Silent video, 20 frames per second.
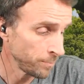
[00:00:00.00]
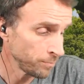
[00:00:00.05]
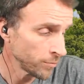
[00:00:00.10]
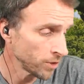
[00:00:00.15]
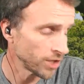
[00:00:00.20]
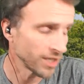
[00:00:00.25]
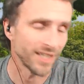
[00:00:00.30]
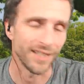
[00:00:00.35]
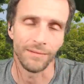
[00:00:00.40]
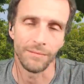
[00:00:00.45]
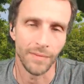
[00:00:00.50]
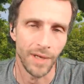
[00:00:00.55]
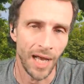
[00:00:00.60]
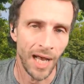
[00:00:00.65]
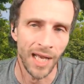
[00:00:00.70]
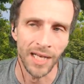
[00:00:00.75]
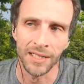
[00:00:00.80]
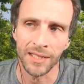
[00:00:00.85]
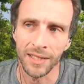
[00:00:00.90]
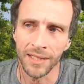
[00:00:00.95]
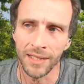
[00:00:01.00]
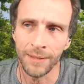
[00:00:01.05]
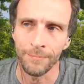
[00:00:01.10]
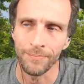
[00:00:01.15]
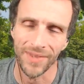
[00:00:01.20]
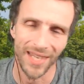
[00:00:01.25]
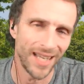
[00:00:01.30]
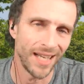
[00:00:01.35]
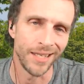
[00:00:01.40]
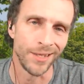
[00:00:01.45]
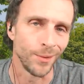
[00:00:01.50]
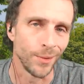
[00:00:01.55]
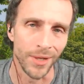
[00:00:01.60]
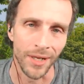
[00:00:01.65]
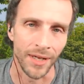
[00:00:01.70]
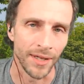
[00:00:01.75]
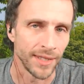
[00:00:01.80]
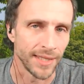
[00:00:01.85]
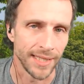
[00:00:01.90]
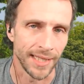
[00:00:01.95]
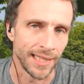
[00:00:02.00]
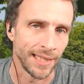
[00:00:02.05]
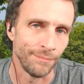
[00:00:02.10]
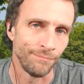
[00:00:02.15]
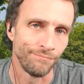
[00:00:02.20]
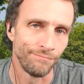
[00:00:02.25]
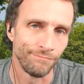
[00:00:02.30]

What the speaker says: look, honestly, I do it all the time.